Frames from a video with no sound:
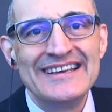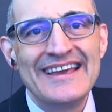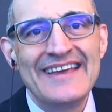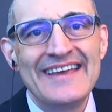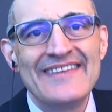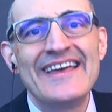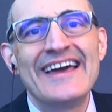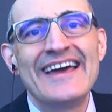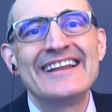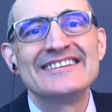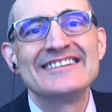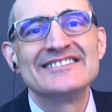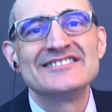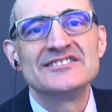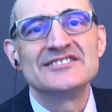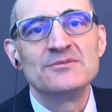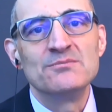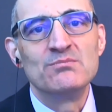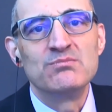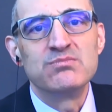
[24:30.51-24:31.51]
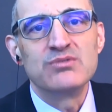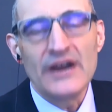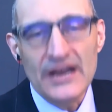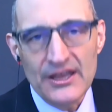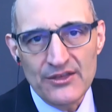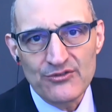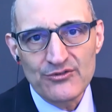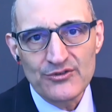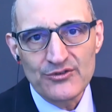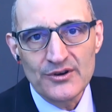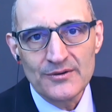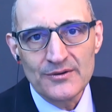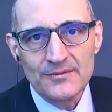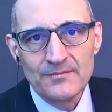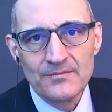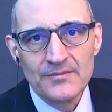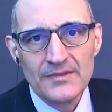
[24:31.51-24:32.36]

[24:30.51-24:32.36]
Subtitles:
and that is the breakthrough.